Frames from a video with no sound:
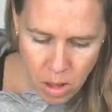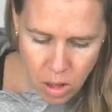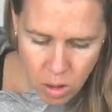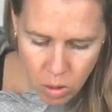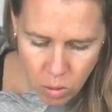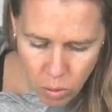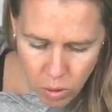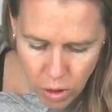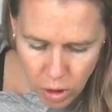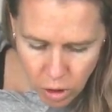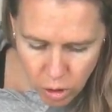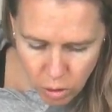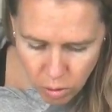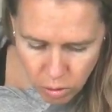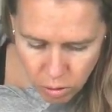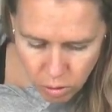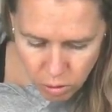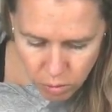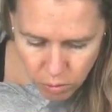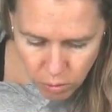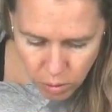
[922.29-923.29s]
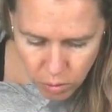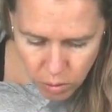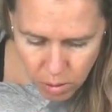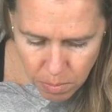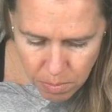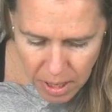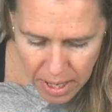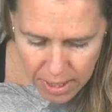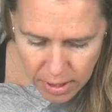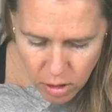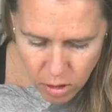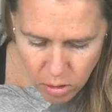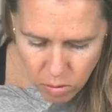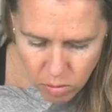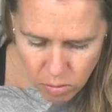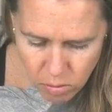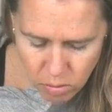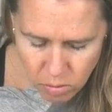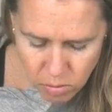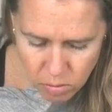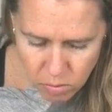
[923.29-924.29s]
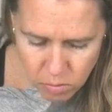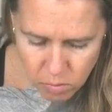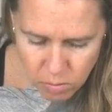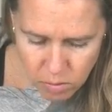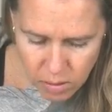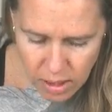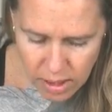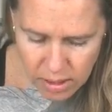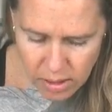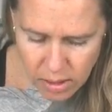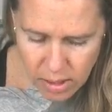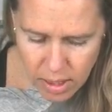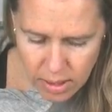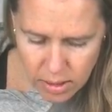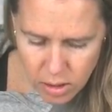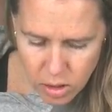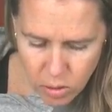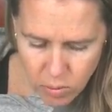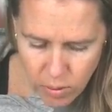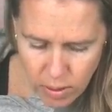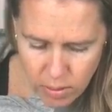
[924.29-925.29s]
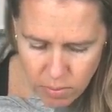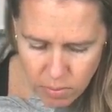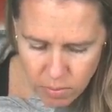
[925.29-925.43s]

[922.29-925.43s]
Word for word: We're gonna go through the bicone, that's next to it